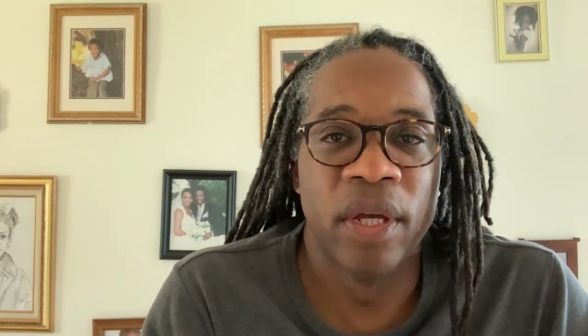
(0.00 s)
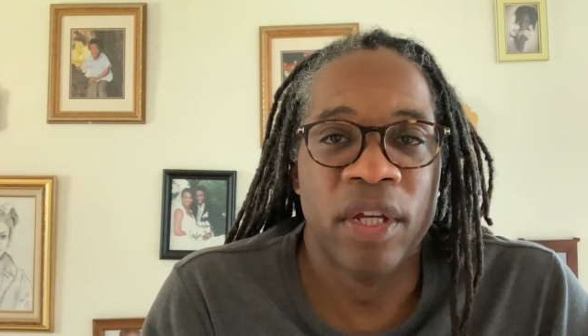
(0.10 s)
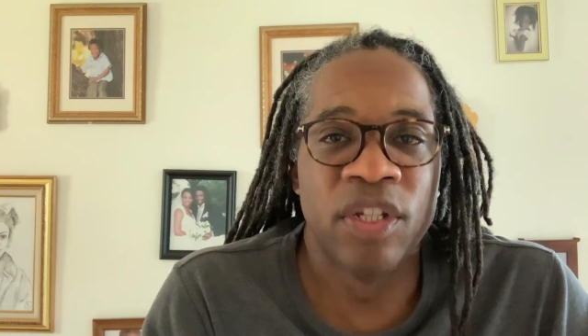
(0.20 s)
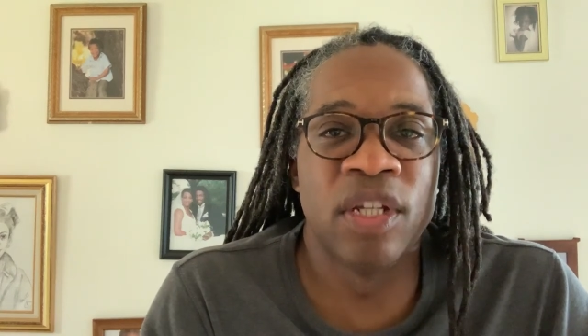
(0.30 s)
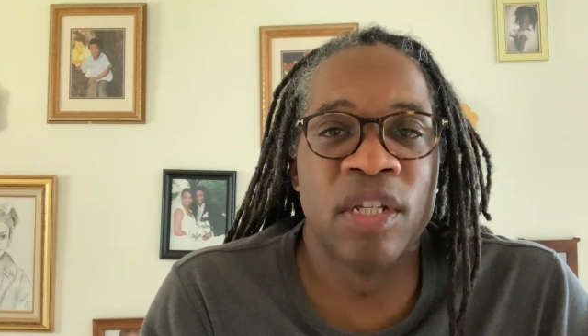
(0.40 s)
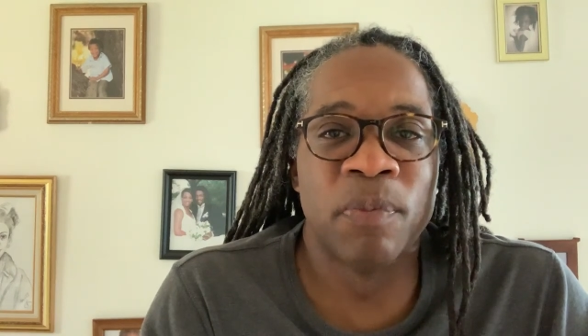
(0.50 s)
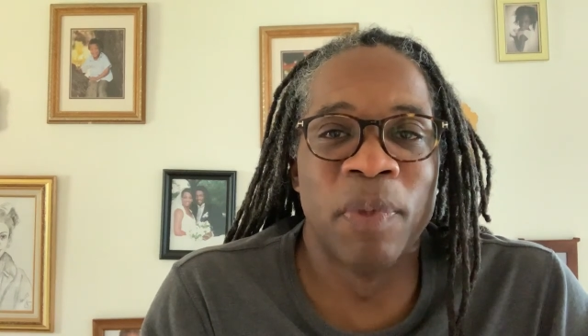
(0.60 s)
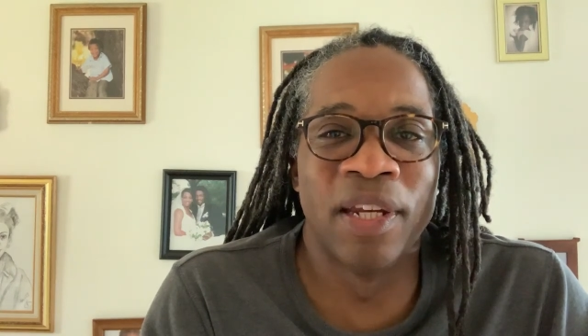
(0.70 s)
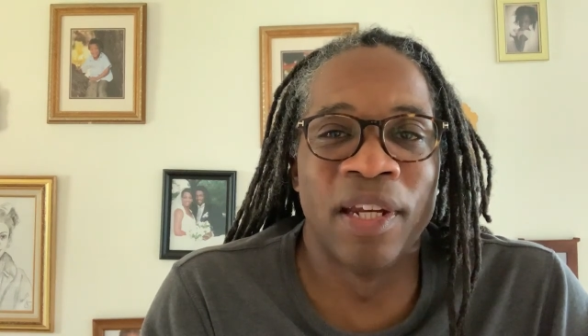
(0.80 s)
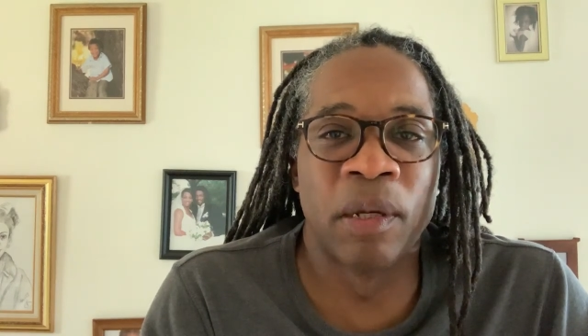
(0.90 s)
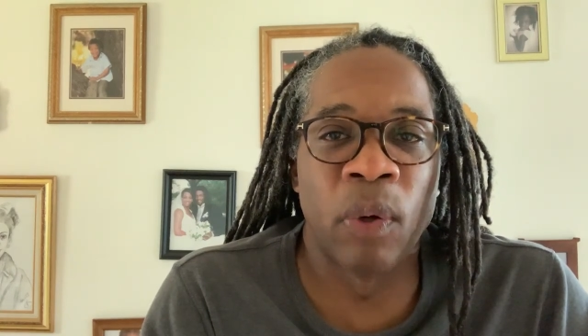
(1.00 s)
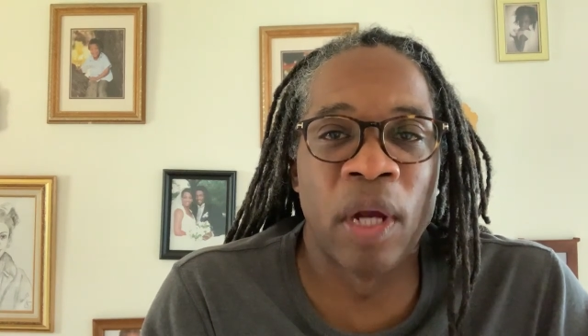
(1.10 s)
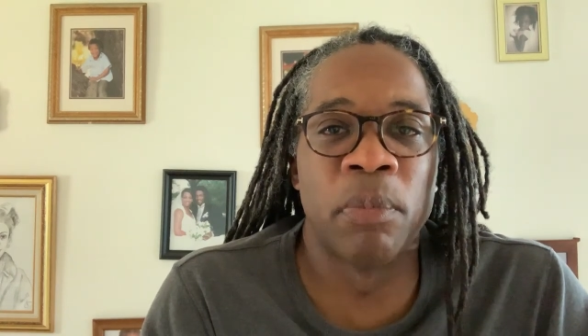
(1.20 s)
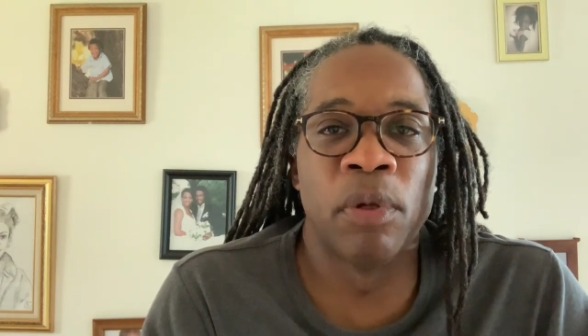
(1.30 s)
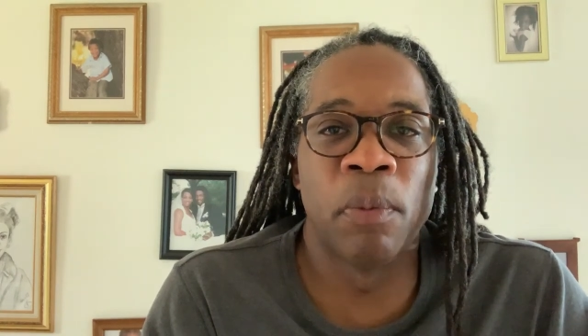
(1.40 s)
She has been an
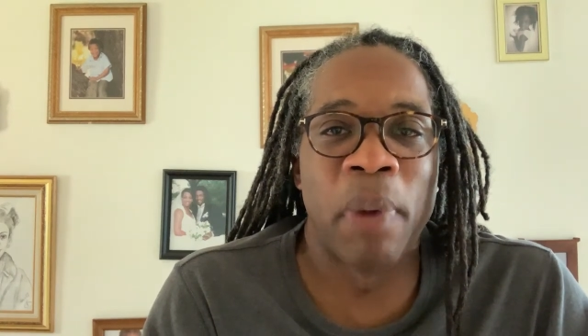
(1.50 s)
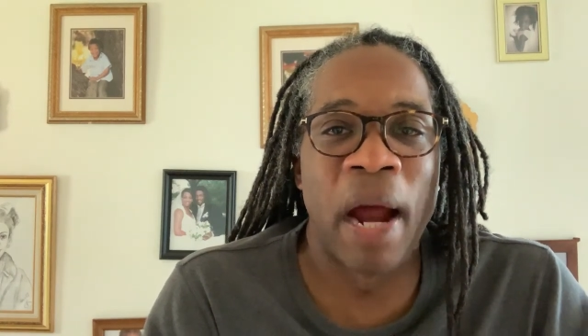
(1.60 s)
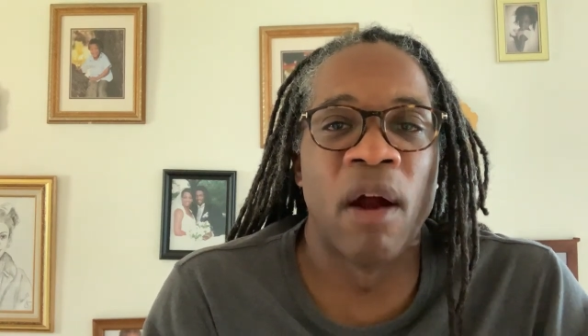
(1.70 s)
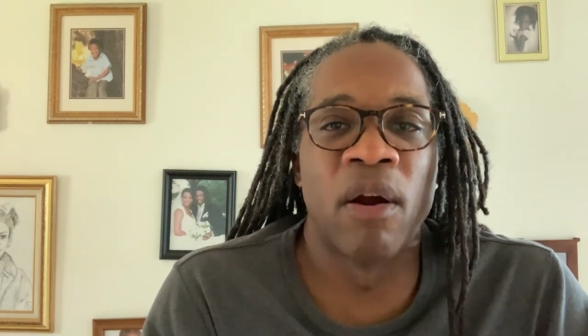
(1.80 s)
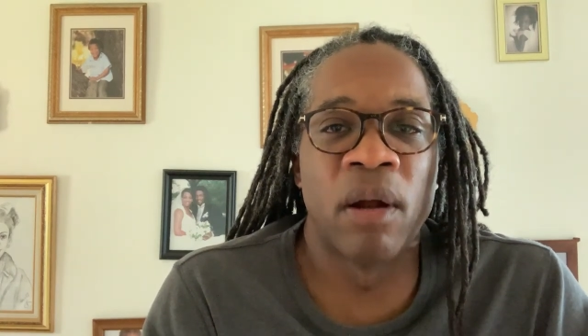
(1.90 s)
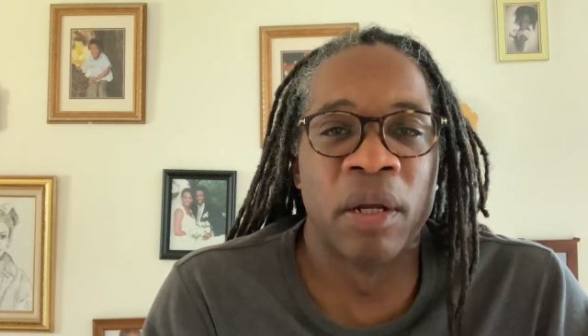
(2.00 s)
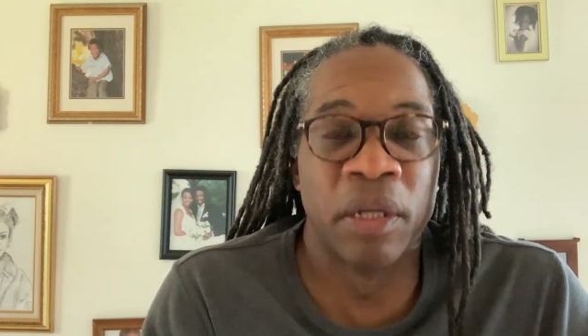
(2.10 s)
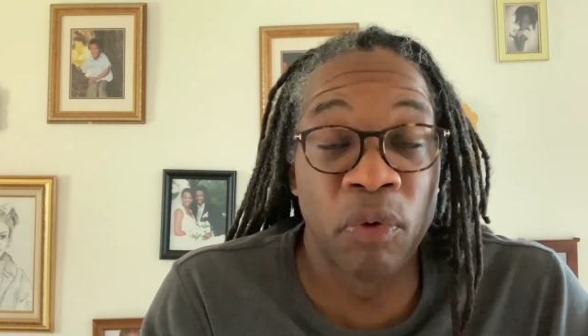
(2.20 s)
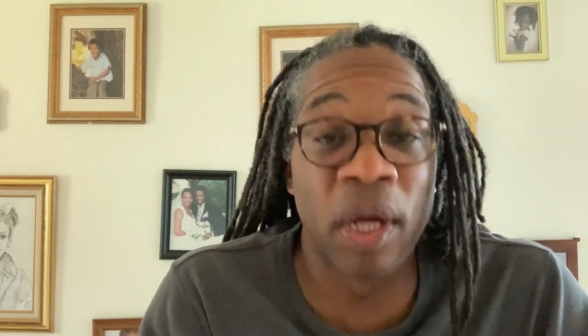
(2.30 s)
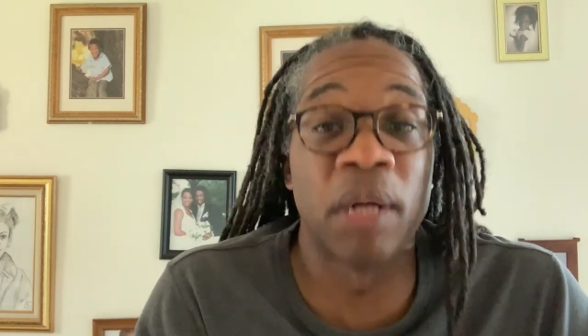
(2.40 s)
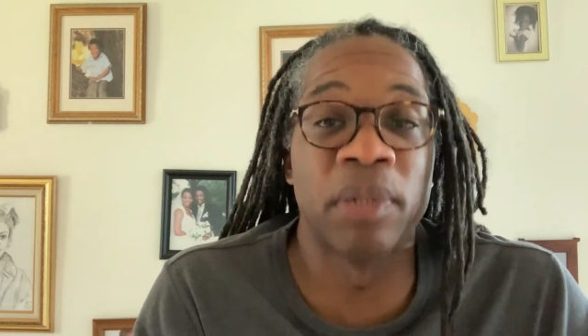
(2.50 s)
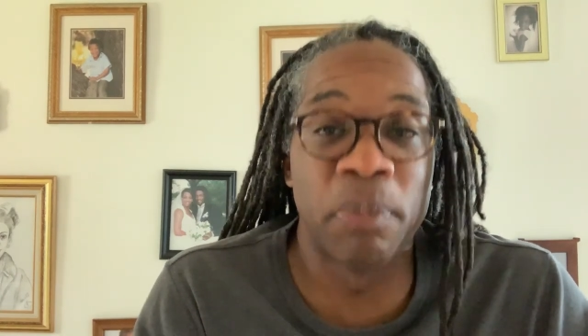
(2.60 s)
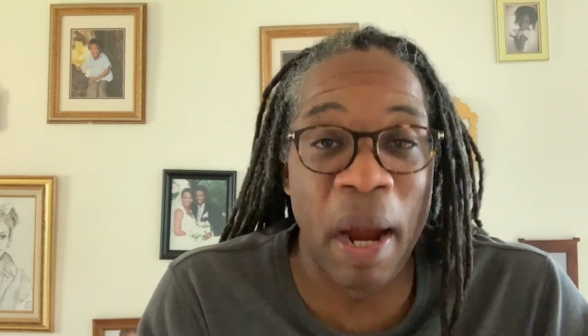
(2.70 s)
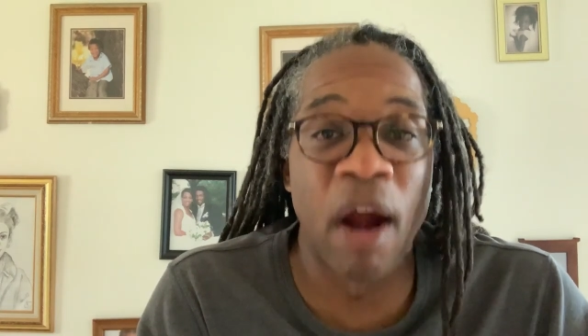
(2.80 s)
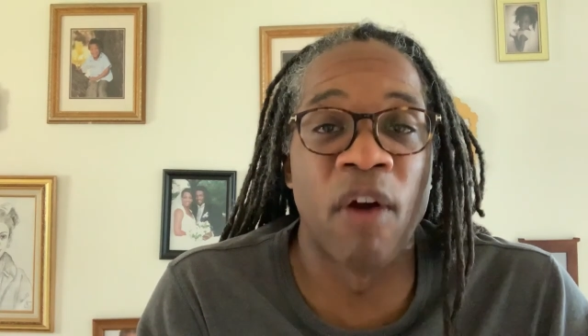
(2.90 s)
incredibly
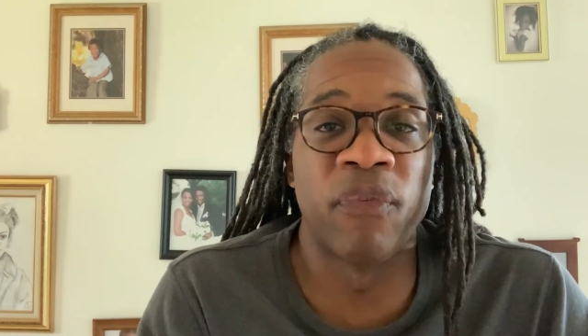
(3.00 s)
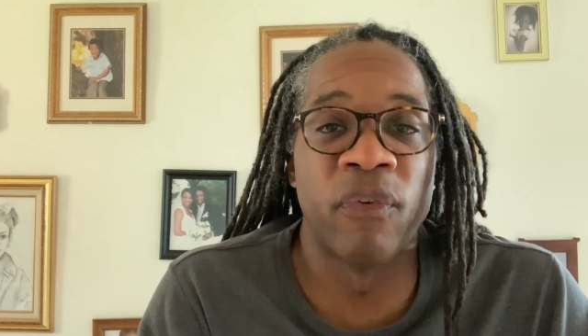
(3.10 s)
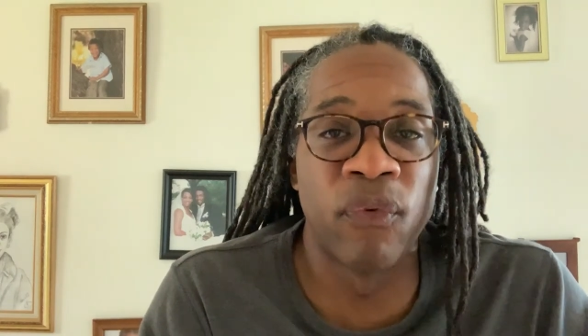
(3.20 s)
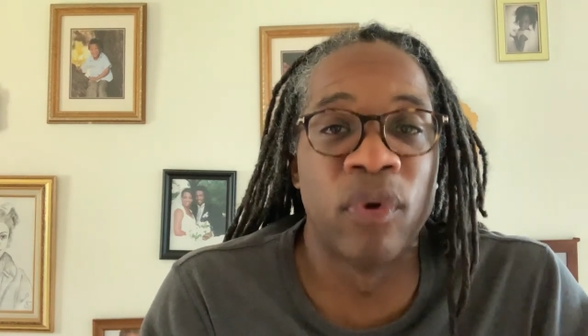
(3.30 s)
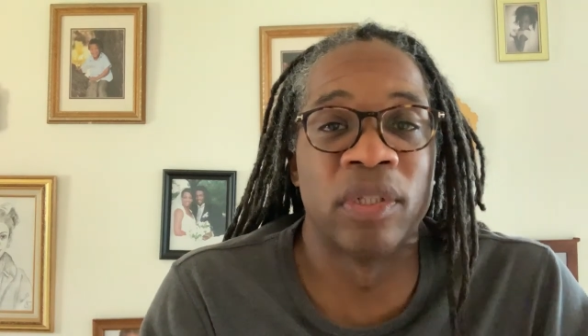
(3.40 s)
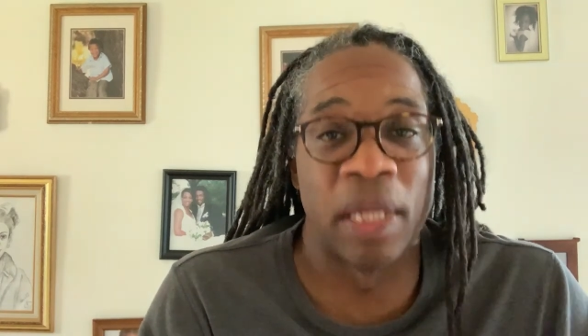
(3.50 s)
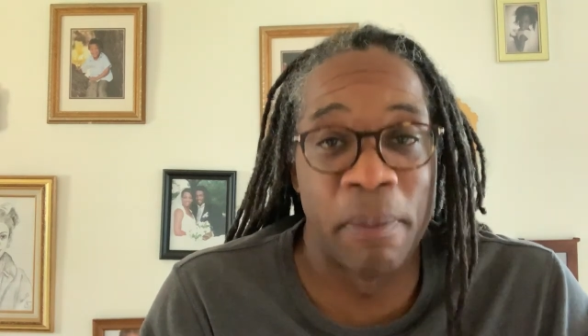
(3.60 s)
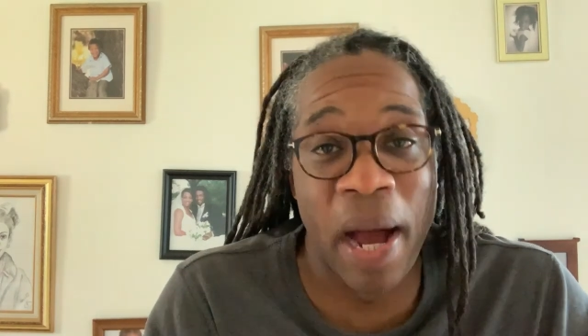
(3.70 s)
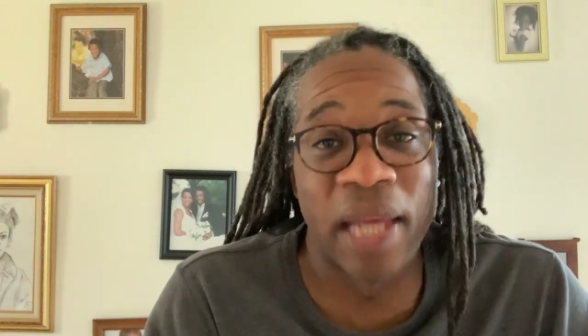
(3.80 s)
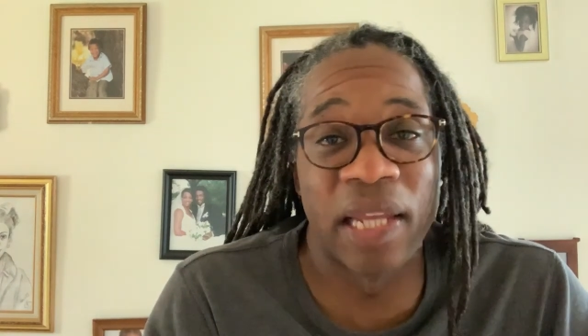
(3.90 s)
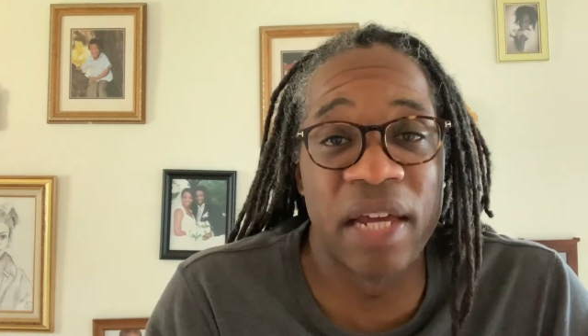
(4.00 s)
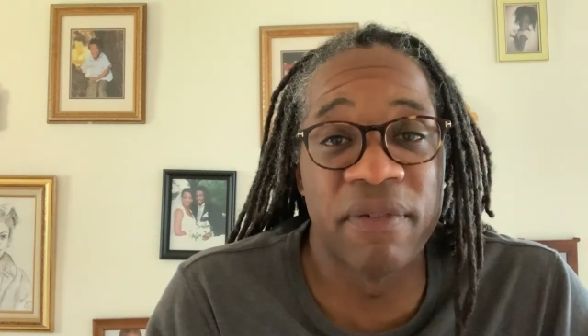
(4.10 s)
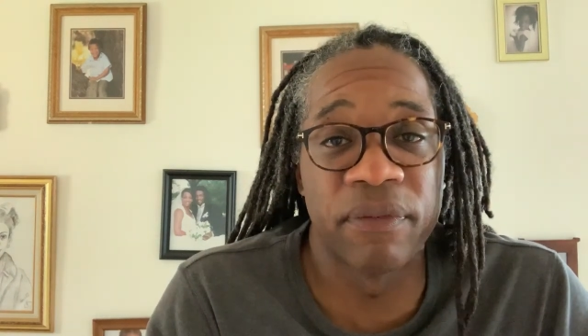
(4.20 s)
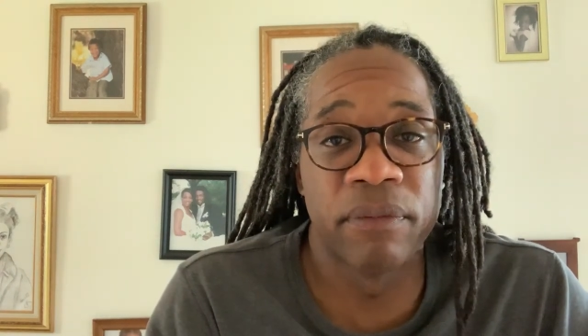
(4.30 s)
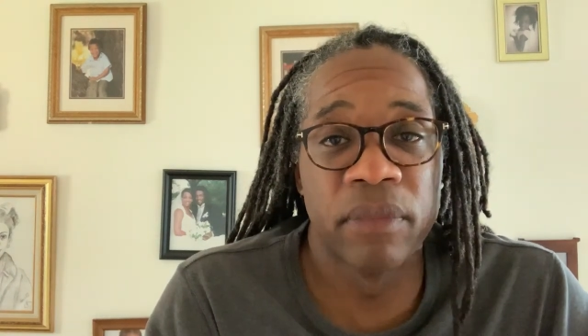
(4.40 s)
powerful force in my life.